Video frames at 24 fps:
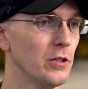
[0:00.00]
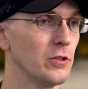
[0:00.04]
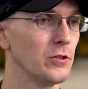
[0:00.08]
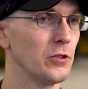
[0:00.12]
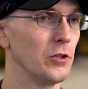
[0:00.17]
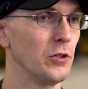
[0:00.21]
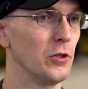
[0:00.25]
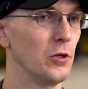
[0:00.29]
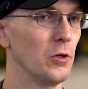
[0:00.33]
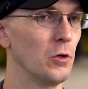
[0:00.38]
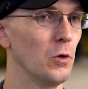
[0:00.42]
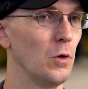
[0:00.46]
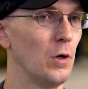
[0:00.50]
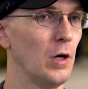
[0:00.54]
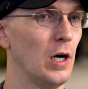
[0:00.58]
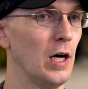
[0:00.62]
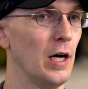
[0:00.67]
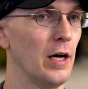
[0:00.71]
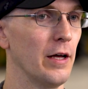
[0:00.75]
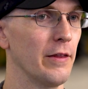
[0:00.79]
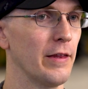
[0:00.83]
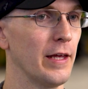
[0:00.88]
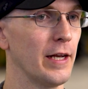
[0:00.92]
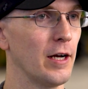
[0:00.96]
to
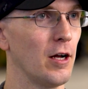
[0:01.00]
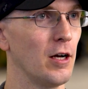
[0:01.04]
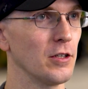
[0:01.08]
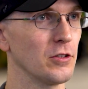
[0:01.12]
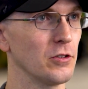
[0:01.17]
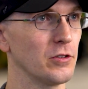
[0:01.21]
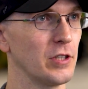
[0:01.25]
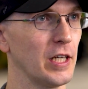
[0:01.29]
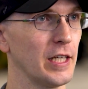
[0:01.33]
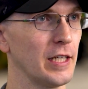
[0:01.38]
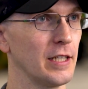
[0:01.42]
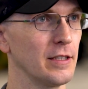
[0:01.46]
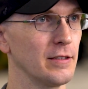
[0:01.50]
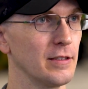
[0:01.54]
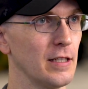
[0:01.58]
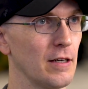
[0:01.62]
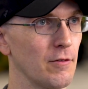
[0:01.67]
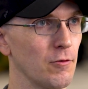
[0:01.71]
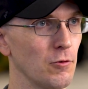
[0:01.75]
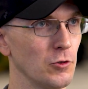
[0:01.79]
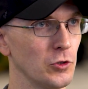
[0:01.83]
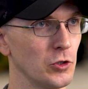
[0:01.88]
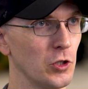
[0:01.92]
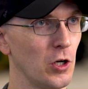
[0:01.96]
uh, then also taking
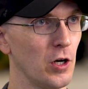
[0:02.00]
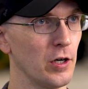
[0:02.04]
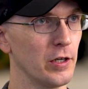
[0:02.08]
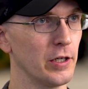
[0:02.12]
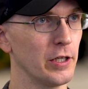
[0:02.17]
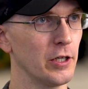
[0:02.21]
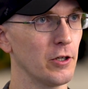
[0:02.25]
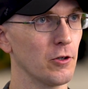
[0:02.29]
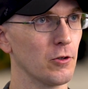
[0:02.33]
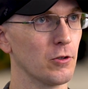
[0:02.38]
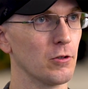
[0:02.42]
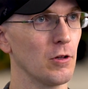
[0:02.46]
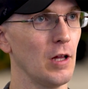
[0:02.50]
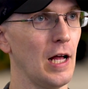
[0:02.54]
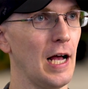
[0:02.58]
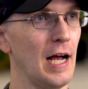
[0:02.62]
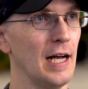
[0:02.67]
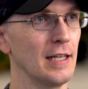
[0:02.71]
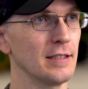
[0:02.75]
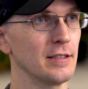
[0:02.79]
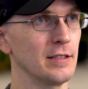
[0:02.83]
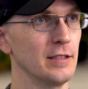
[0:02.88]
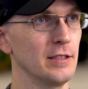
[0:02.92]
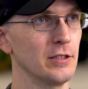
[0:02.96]
several John Deere
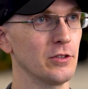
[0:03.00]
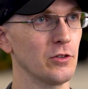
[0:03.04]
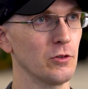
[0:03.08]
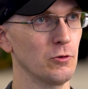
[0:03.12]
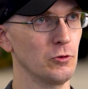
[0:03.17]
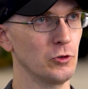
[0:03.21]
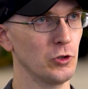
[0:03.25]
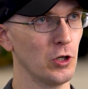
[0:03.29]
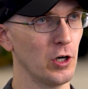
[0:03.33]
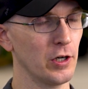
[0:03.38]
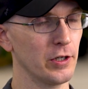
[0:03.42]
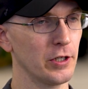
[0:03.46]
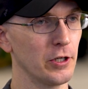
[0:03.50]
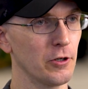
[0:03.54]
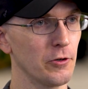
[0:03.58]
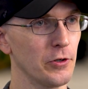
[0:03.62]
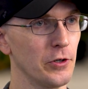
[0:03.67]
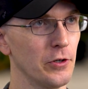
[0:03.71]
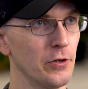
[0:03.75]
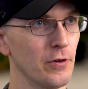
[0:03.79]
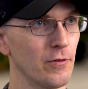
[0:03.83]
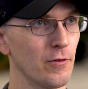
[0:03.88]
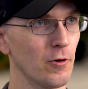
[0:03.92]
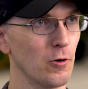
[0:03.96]
classes through John Deere
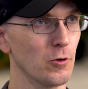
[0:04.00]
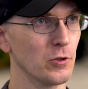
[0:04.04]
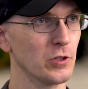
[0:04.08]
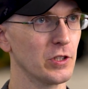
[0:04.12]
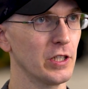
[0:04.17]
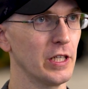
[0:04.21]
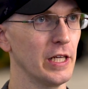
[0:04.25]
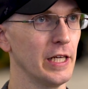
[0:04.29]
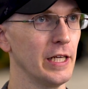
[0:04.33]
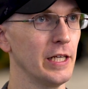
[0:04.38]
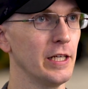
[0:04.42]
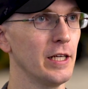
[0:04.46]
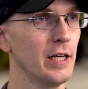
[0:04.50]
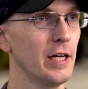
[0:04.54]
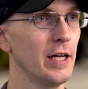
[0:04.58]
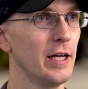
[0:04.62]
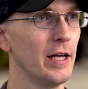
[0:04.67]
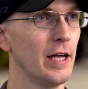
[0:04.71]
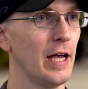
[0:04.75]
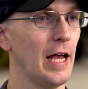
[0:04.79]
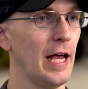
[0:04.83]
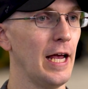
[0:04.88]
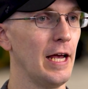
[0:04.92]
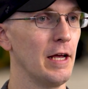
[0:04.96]
University
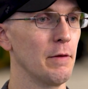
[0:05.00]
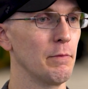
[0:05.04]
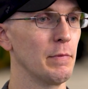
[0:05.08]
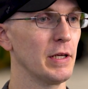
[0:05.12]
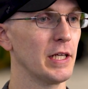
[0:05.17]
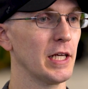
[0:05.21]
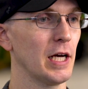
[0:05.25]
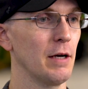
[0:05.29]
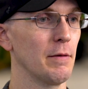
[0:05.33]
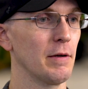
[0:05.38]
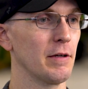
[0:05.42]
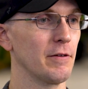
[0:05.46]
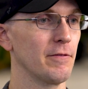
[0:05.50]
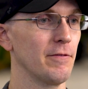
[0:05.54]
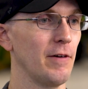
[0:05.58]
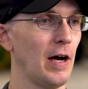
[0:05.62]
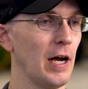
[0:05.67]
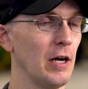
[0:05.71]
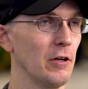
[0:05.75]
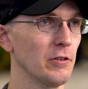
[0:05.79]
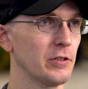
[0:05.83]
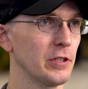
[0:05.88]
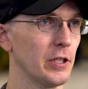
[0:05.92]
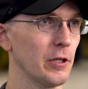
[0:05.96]
and becoming
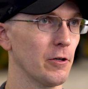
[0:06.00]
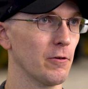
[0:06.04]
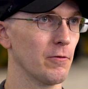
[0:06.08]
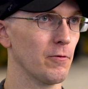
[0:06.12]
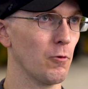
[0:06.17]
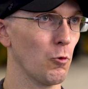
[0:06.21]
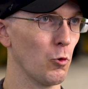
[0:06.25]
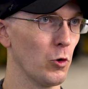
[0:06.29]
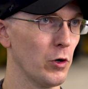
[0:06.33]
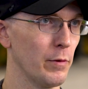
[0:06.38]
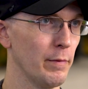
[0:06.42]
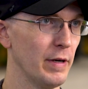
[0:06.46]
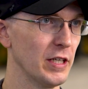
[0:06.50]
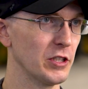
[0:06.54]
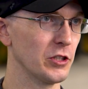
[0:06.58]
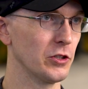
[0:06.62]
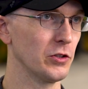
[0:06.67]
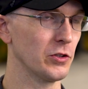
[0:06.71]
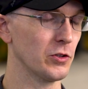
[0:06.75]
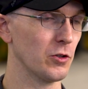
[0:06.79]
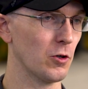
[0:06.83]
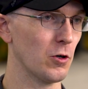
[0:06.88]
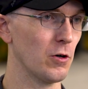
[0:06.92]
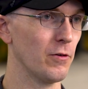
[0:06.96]
final tier 4
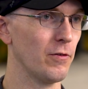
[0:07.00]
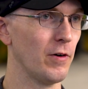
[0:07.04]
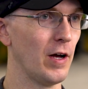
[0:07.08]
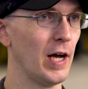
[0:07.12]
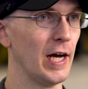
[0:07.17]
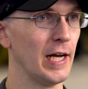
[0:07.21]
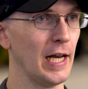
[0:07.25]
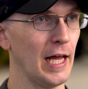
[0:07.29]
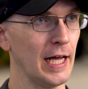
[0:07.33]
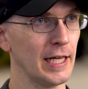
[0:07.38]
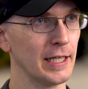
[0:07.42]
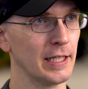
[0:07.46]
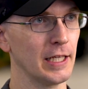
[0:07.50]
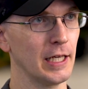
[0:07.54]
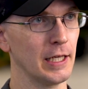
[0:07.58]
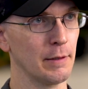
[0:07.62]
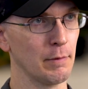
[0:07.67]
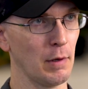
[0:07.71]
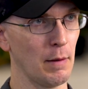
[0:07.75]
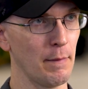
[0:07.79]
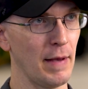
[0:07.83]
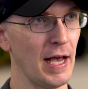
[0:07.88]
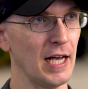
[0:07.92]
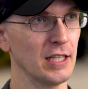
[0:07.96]
emission certified and getting
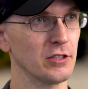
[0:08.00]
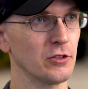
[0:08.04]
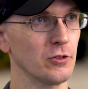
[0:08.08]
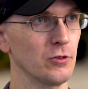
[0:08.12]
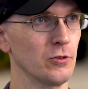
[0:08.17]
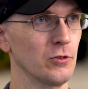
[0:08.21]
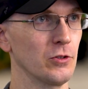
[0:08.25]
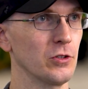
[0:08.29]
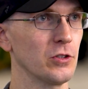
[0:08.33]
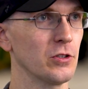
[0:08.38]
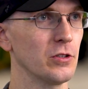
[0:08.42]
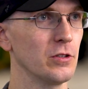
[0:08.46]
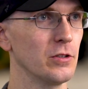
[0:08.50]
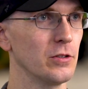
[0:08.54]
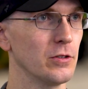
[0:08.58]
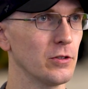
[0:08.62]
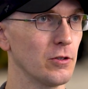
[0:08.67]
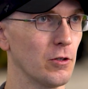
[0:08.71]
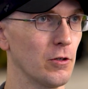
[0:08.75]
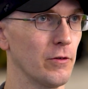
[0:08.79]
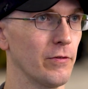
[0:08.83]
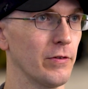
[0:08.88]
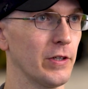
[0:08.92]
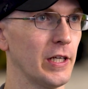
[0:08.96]
my master's
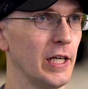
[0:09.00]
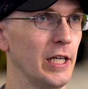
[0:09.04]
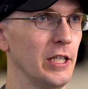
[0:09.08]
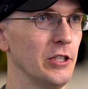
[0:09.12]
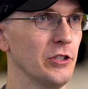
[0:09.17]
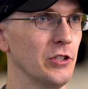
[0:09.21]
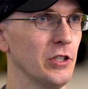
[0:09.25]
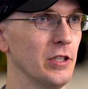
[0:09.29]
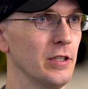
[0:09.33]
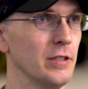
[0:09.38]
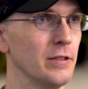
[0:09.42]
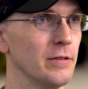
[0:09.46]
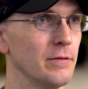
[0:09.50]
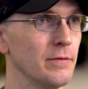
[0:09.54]
certification.